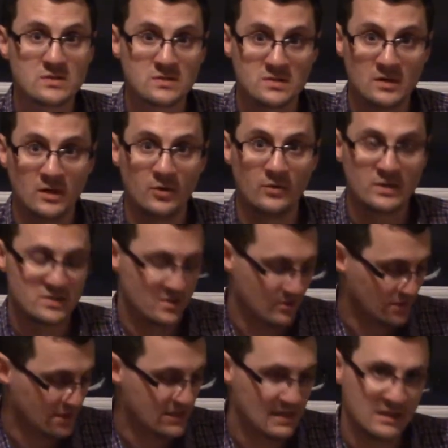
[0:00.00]
so it's a
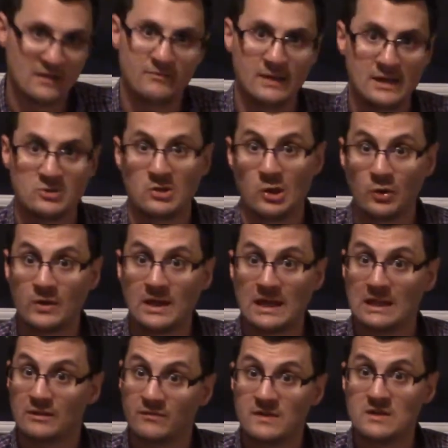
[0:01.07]
good idea that I'm actually looking
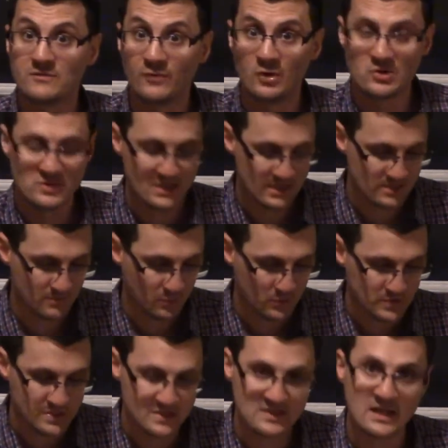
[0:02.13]
at the feats first as
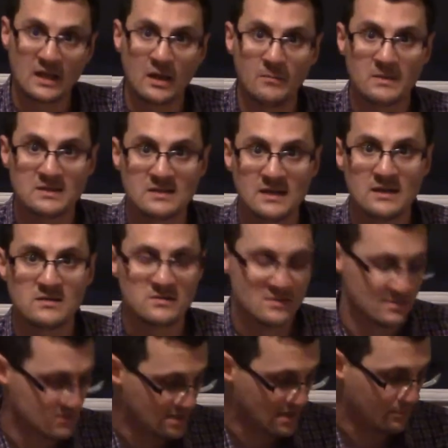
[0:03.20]
opposed to setting up my stats,
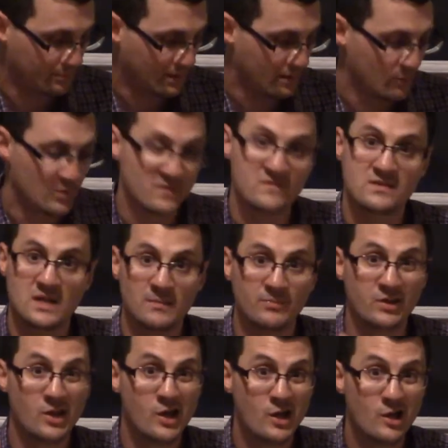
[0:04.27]
because I probably would have skipped